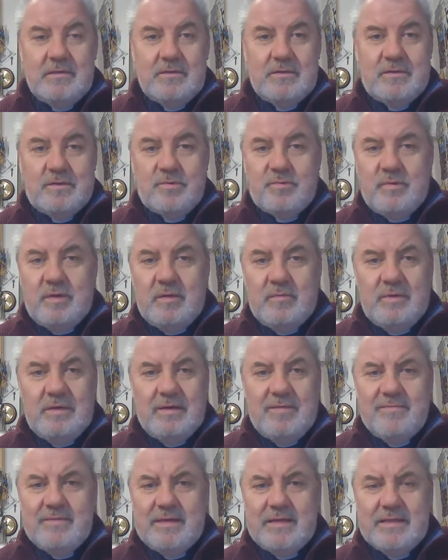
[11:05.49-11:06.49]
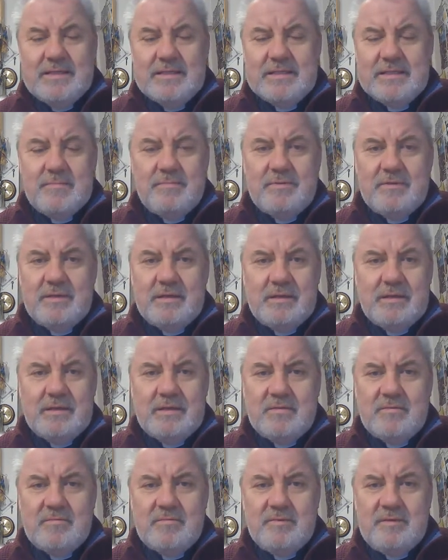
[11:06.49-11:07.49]
or when we have done something
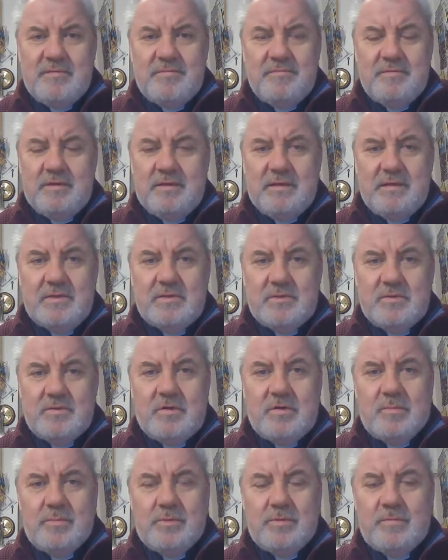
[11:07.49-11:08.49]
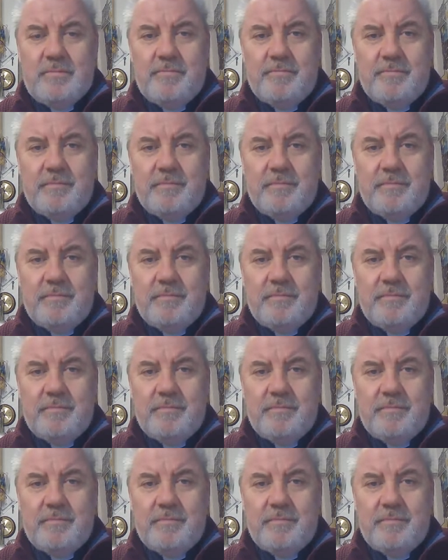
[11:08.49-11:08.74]
that we feel is horrible,